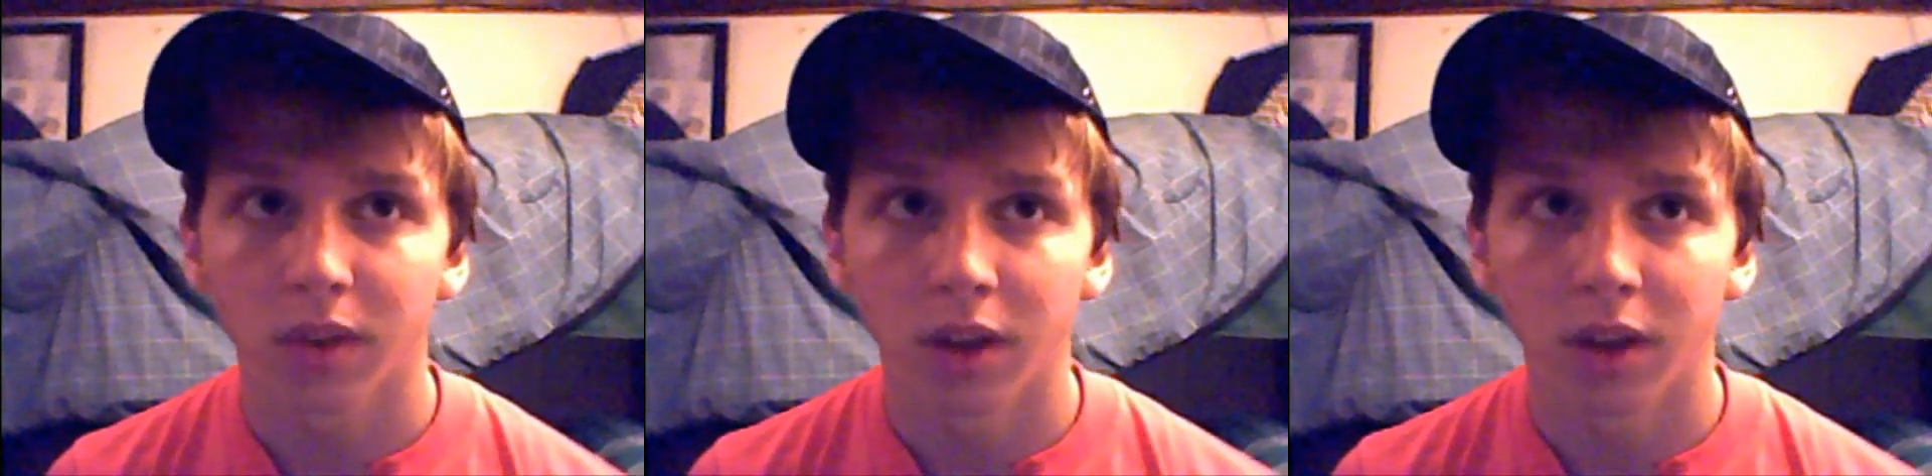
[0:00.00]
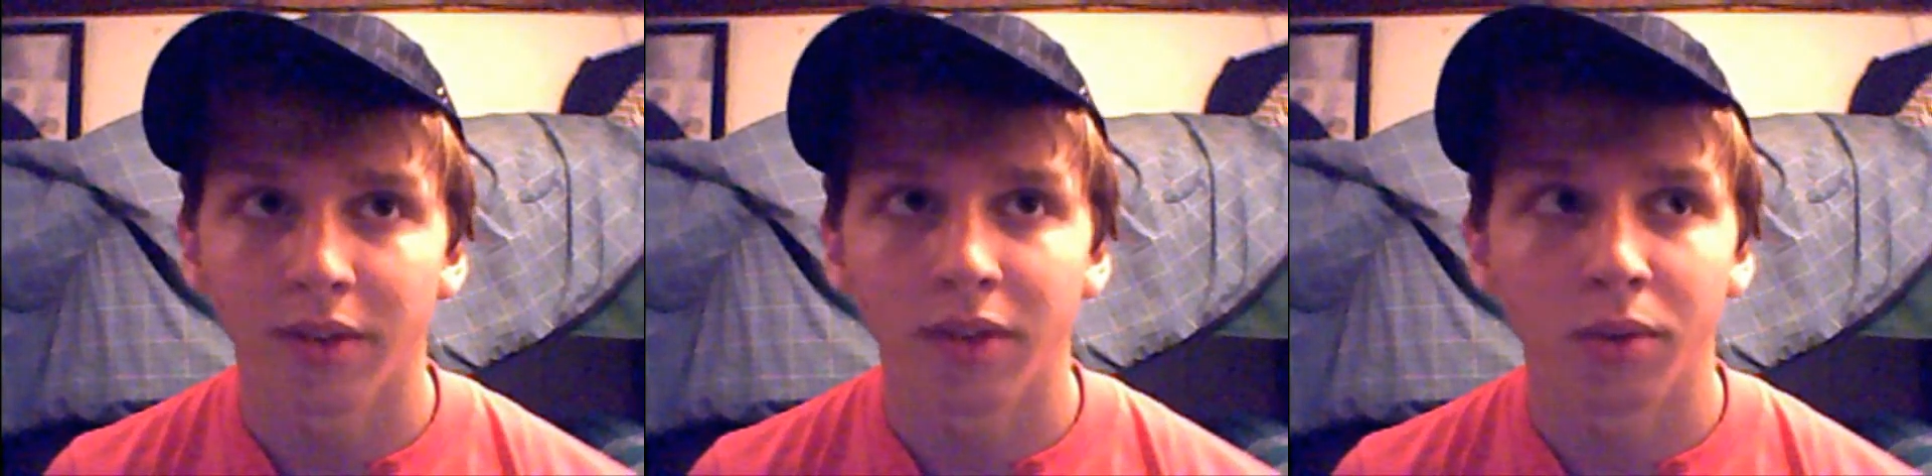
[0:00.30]
You
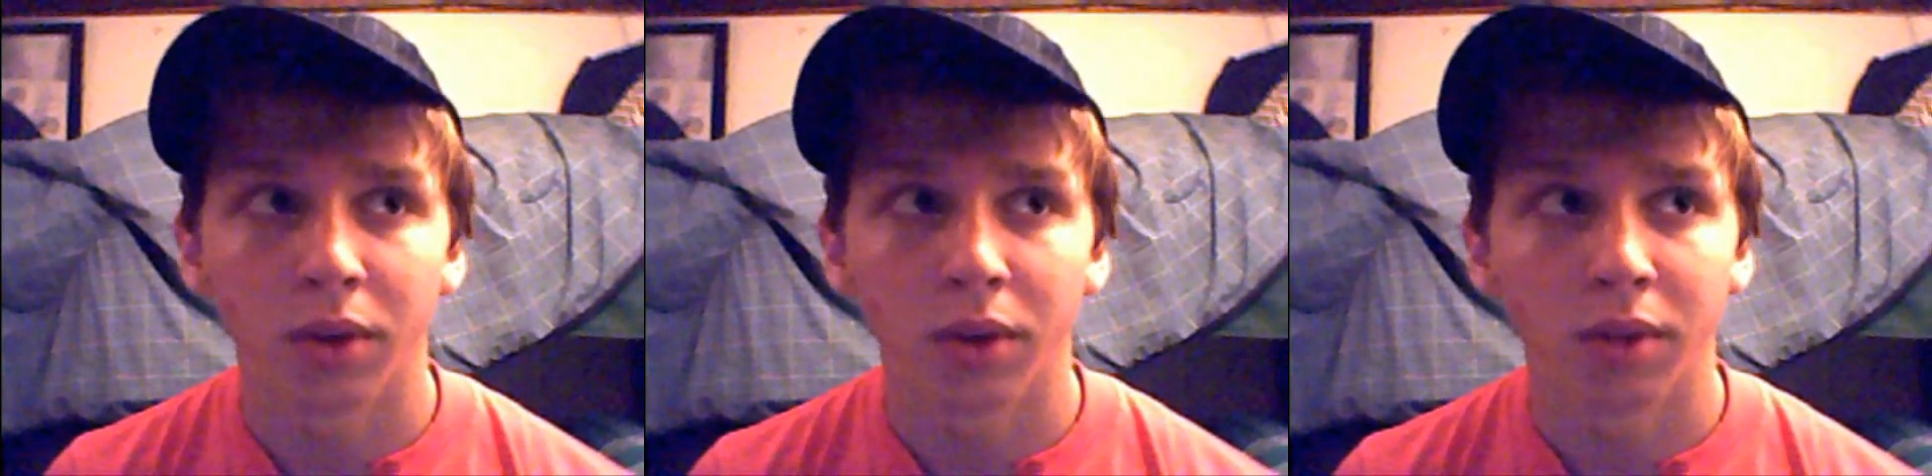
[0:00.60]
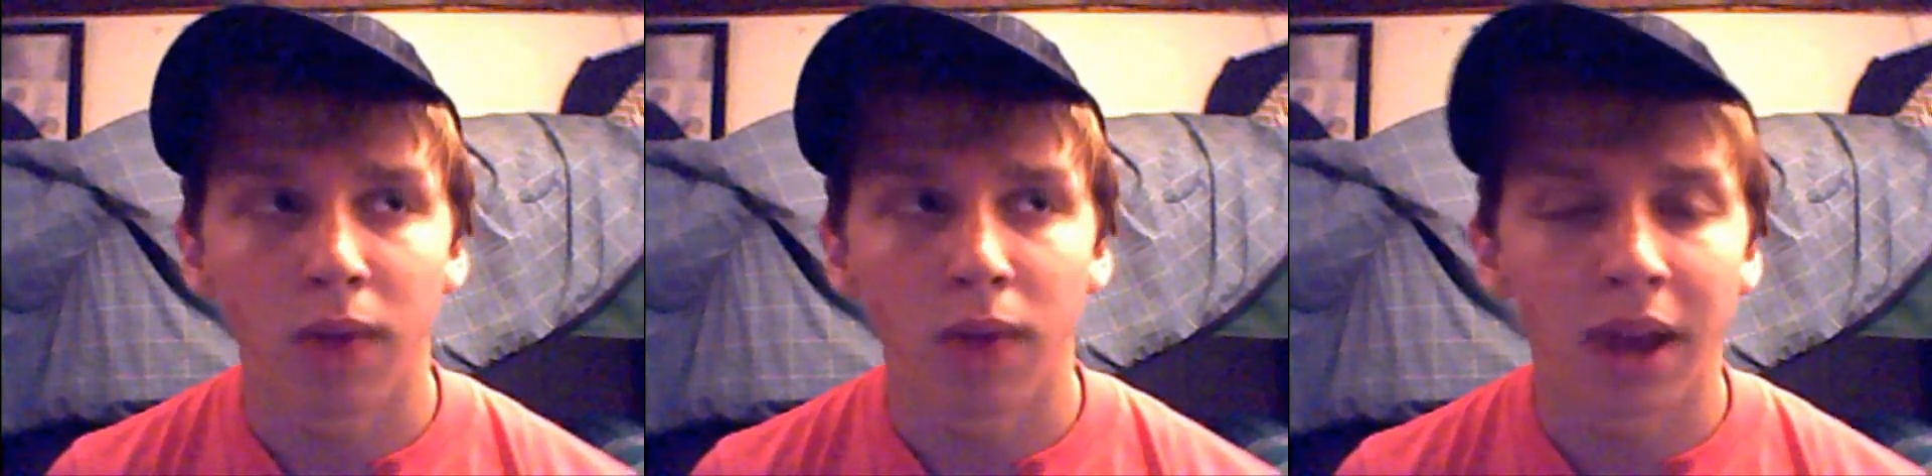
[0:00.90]
haven't even
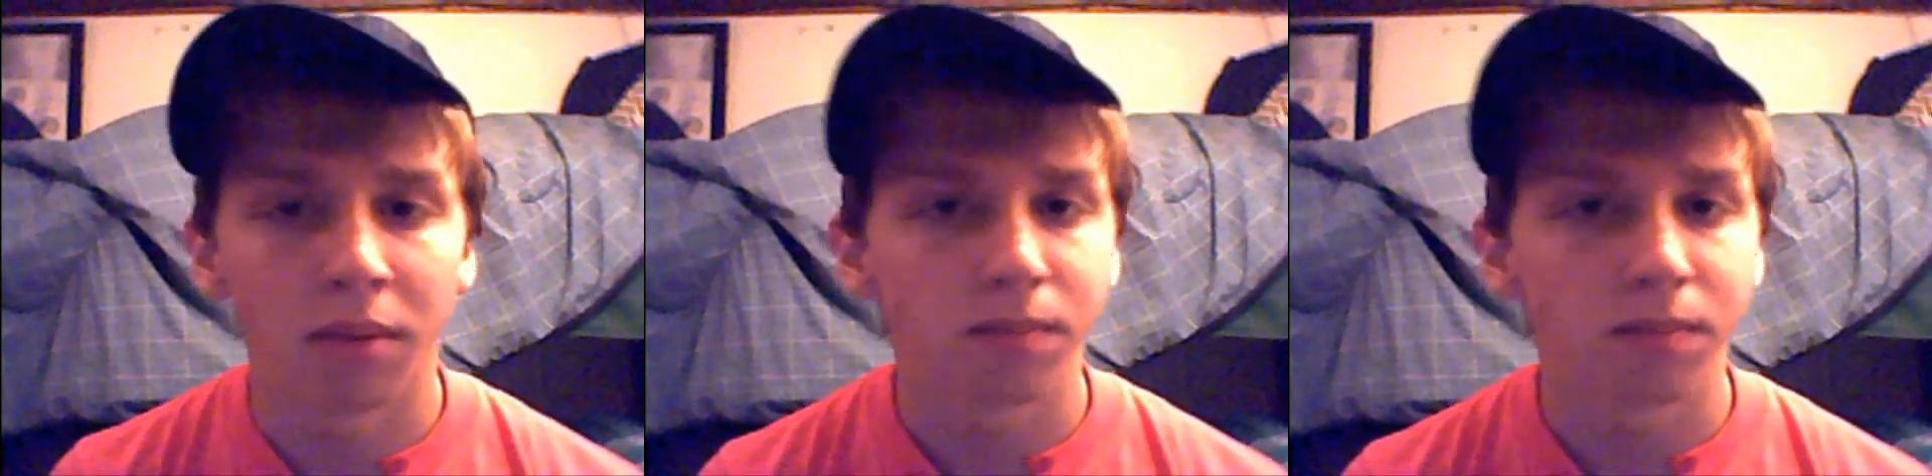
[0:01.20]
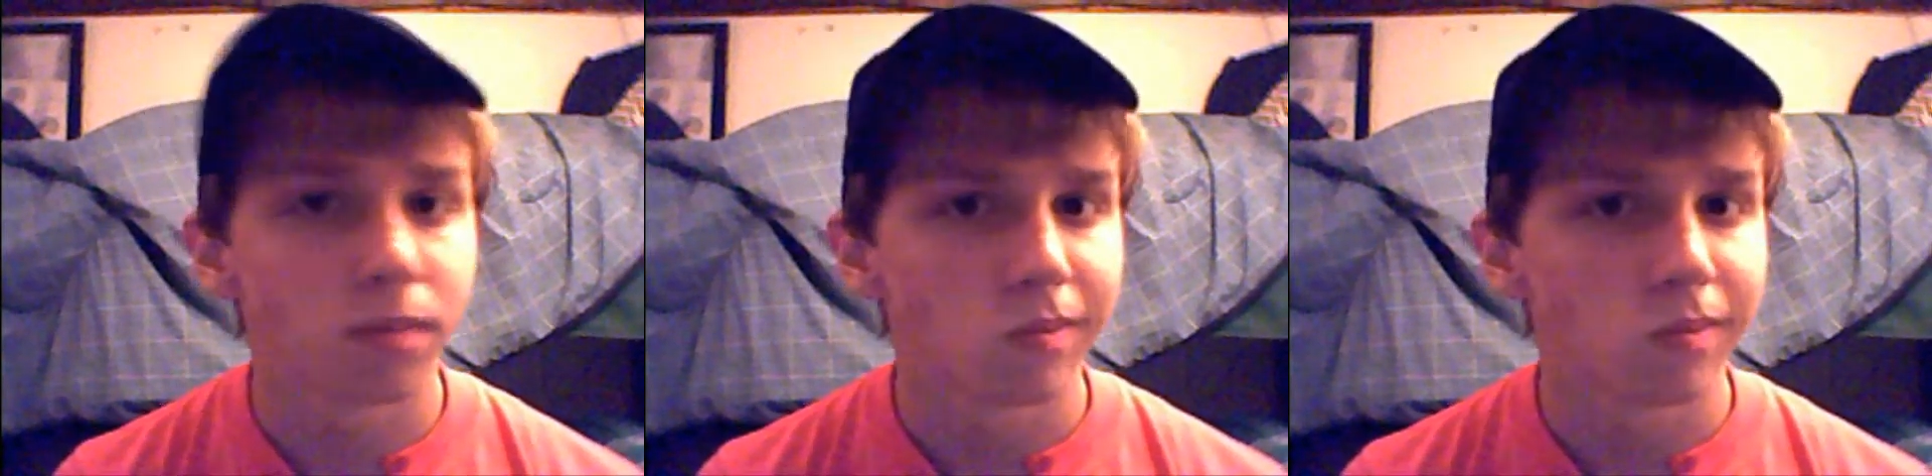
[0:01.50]
really read
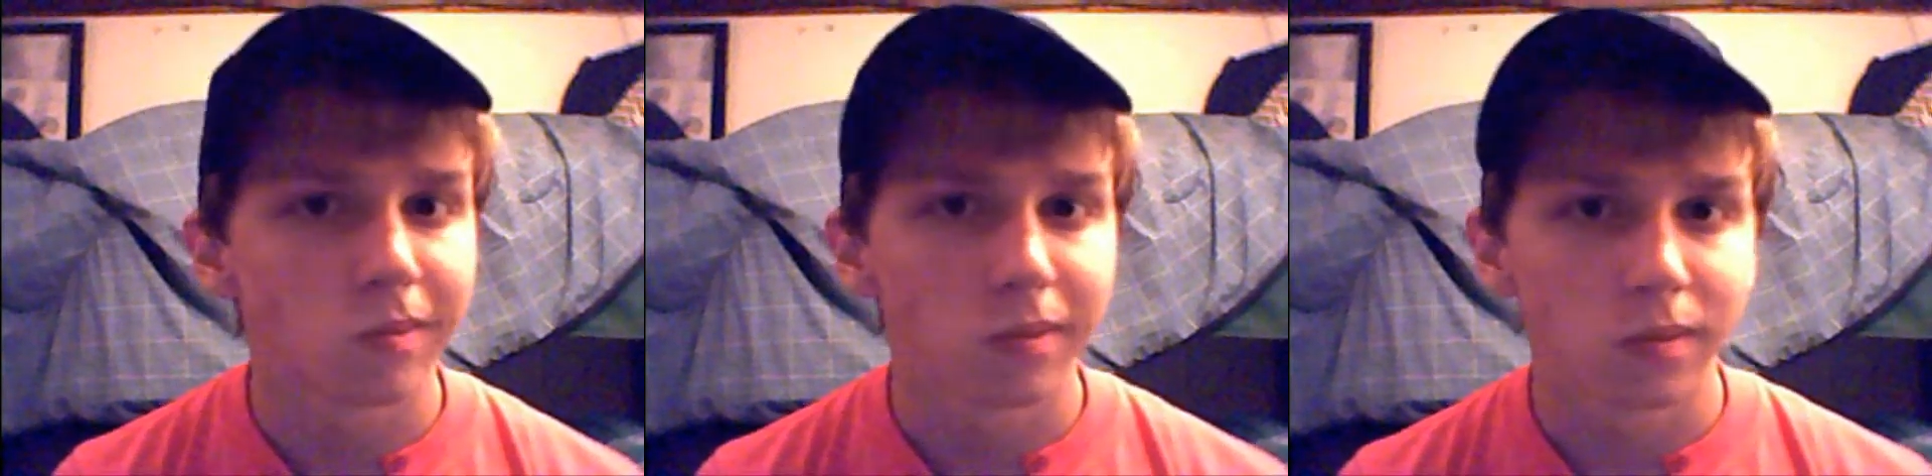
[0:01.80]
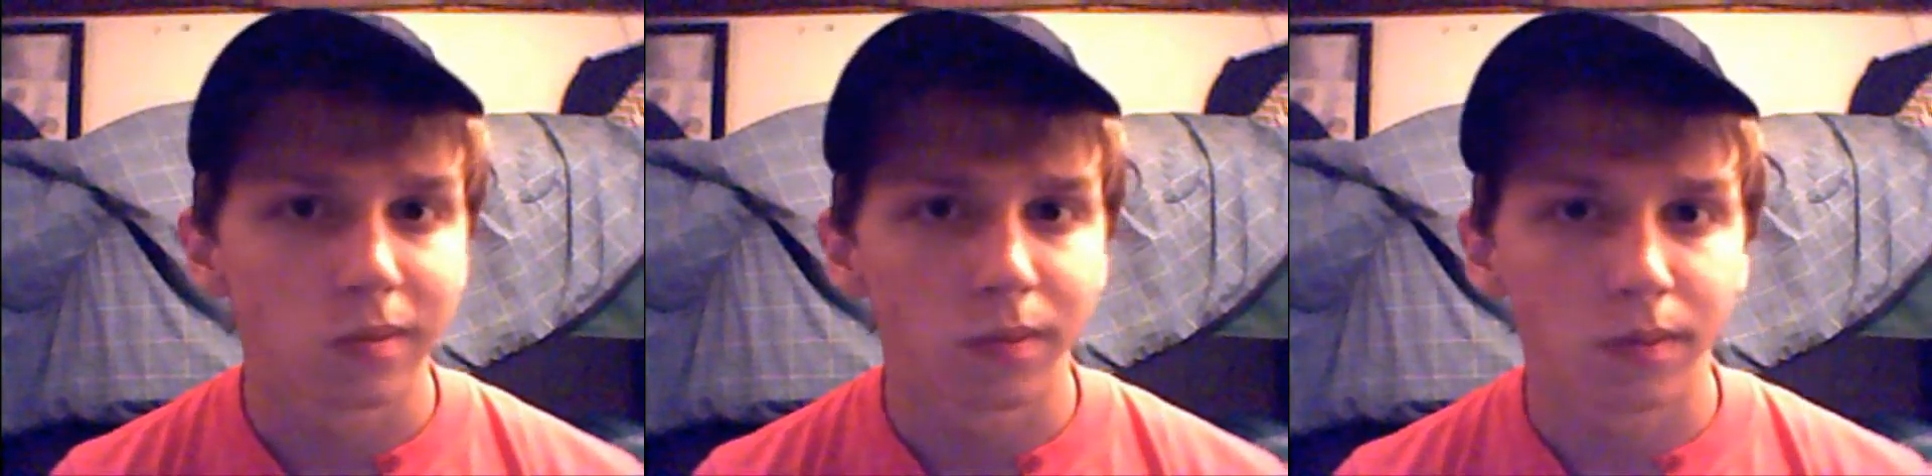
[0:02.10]

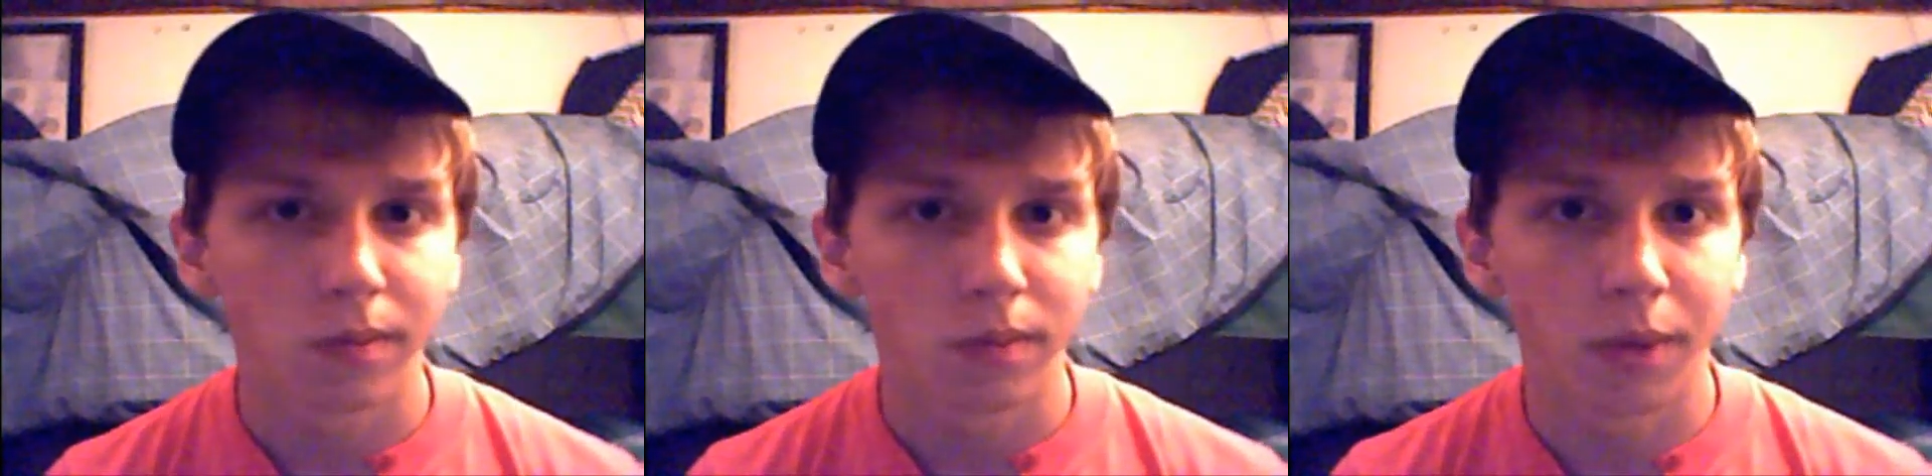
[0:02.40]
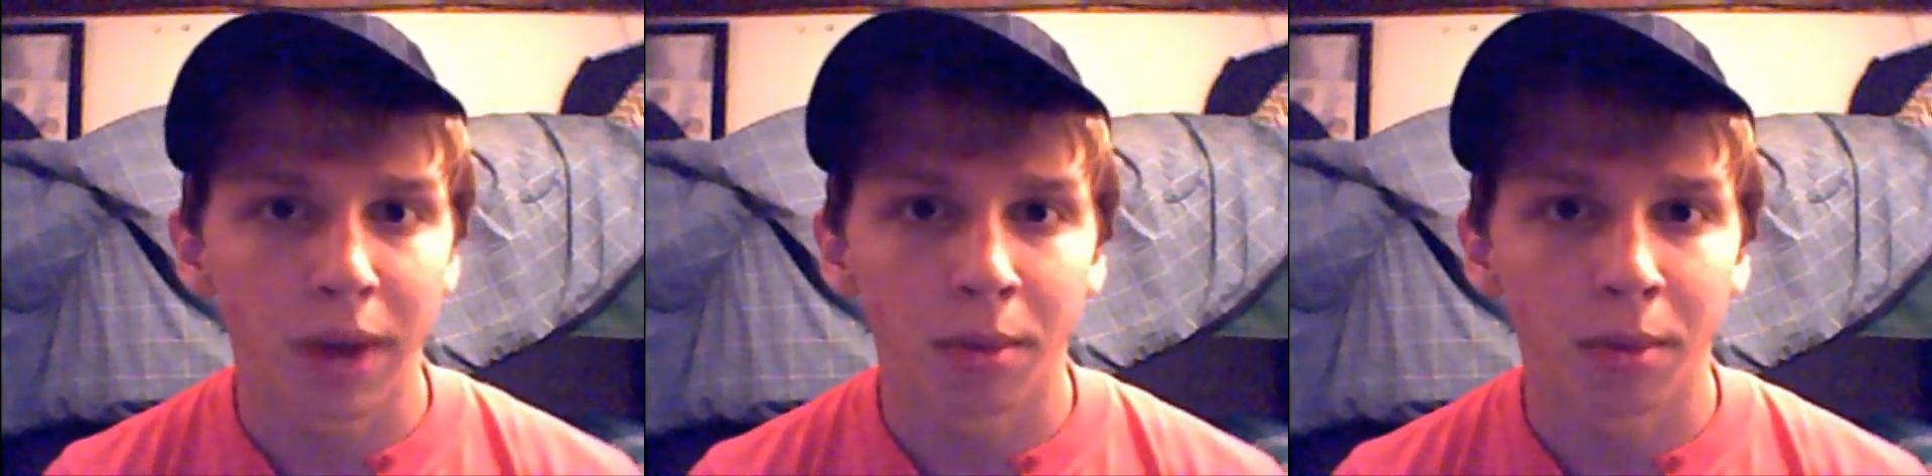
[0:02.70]

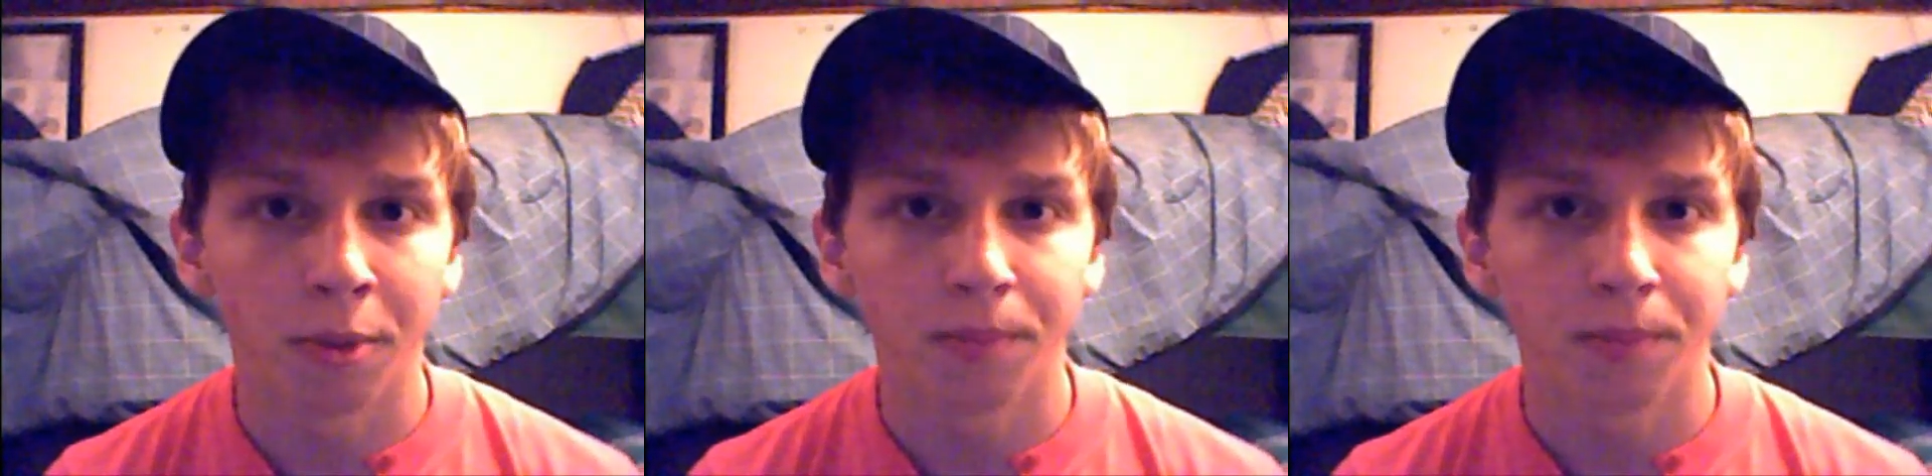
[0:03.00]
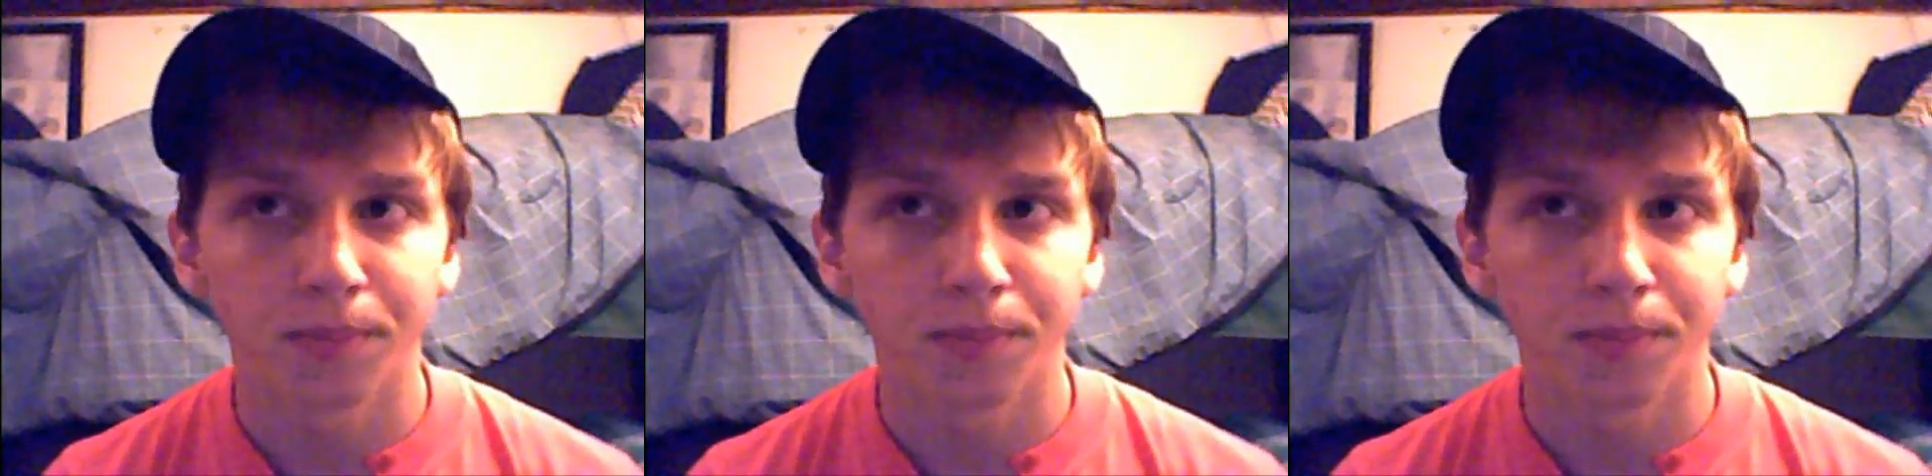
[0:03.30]
the Bible